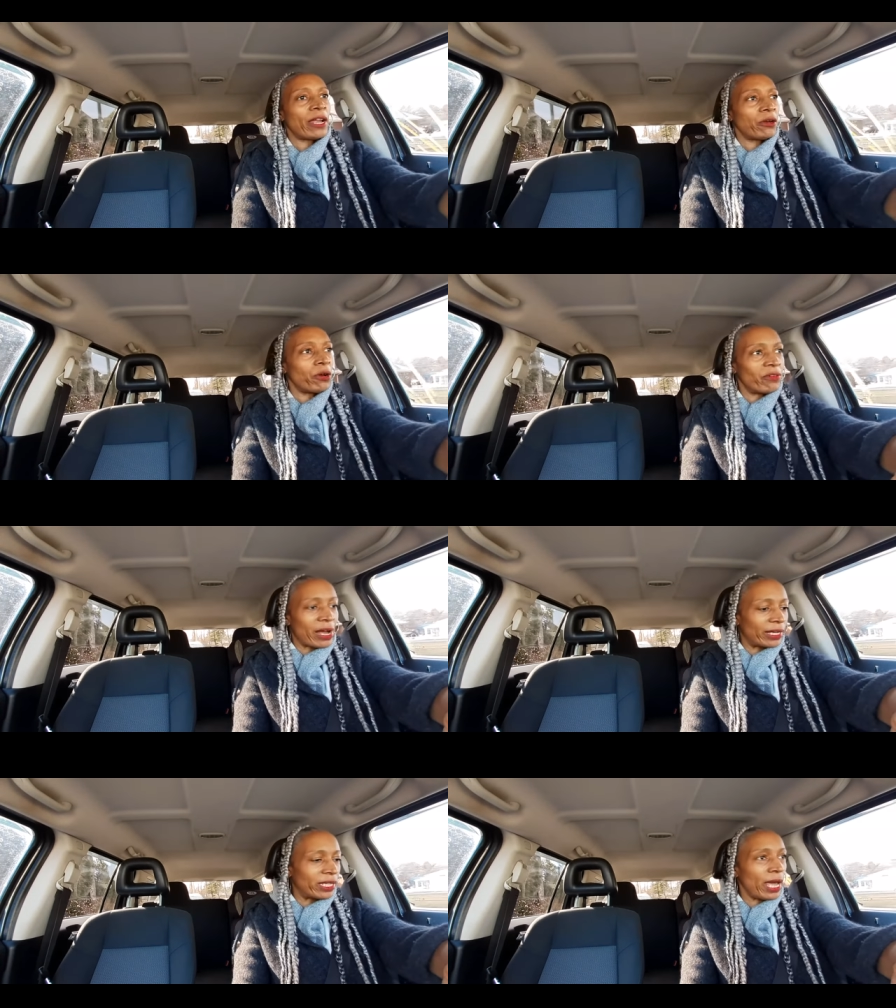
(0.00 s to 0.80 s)
I don't know if y'all
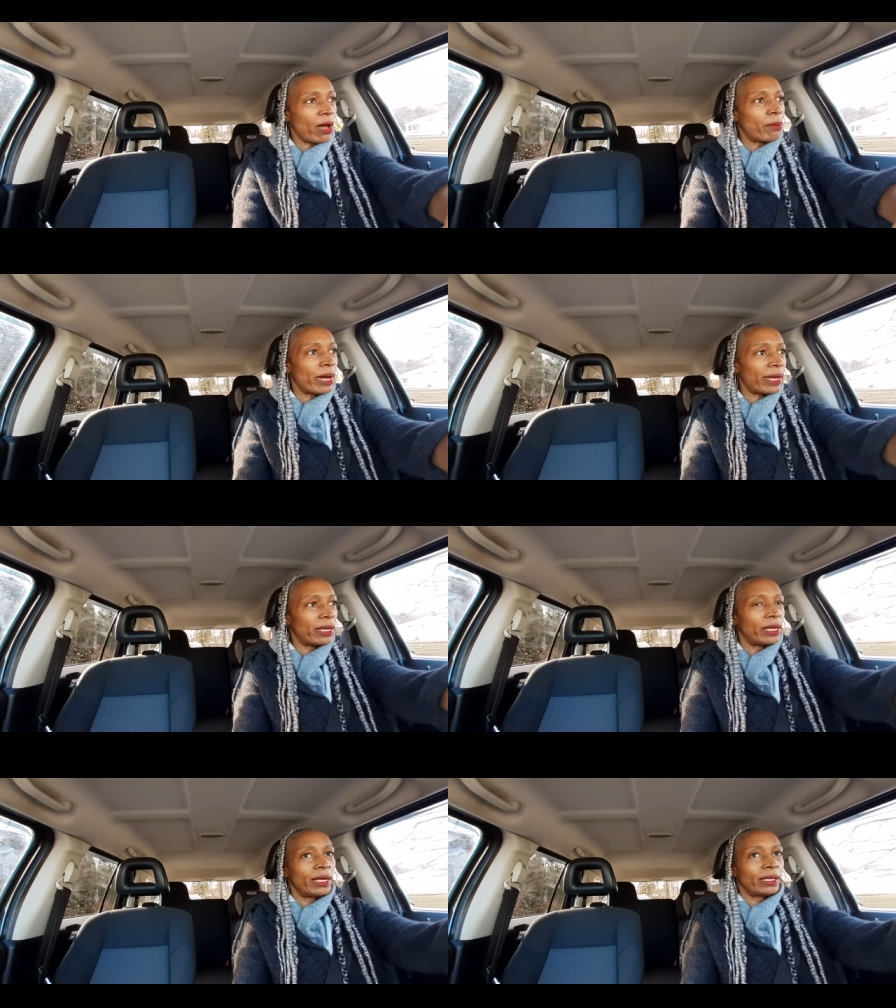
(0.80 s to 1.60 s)
could tell, but
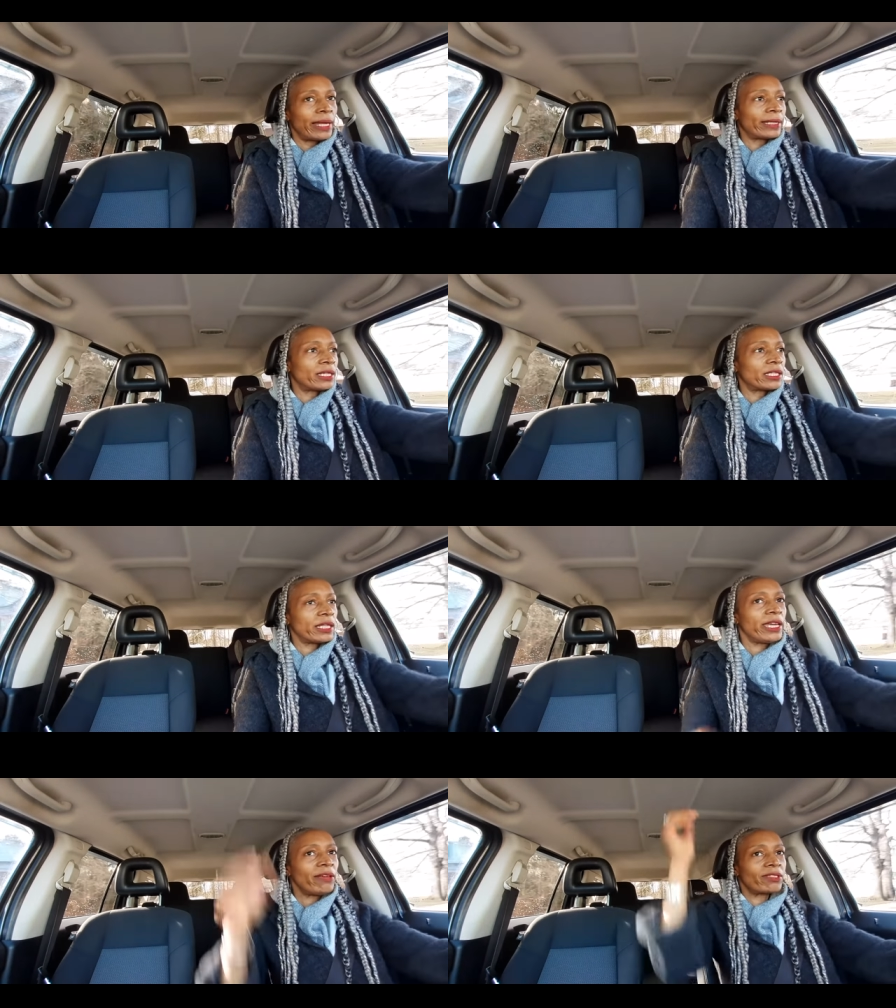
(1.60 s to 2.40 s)
like the
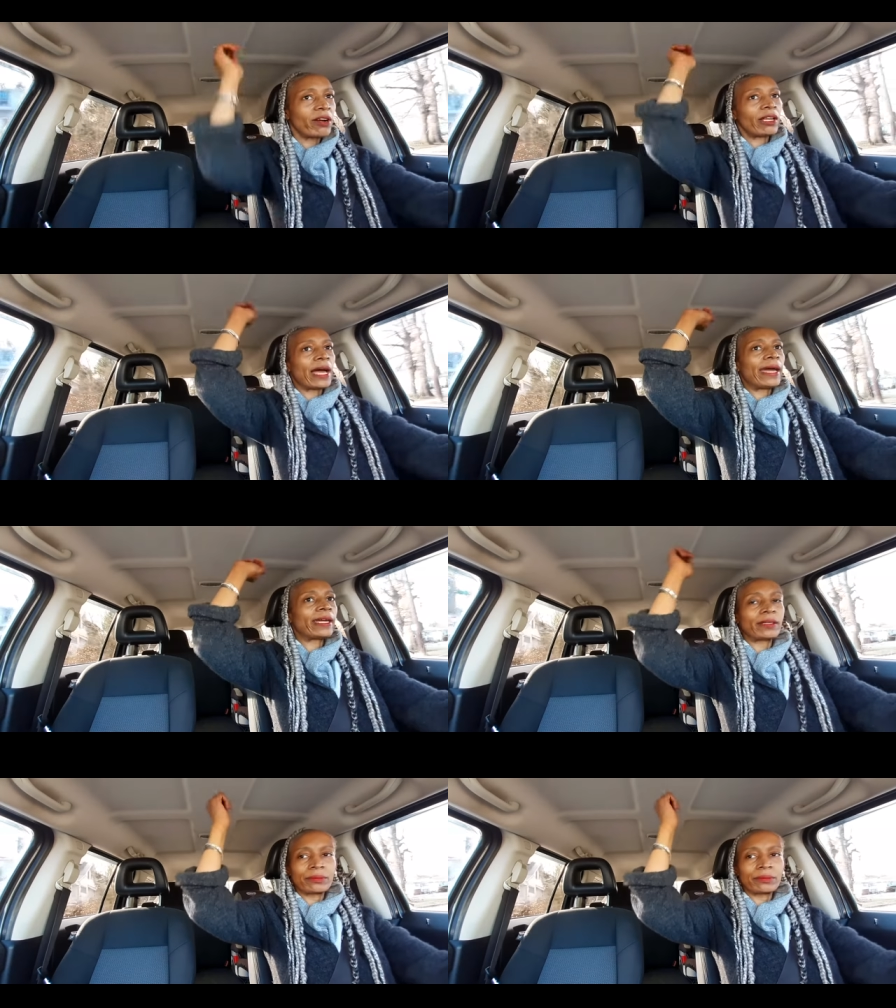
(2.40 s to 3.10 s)
sleeves are like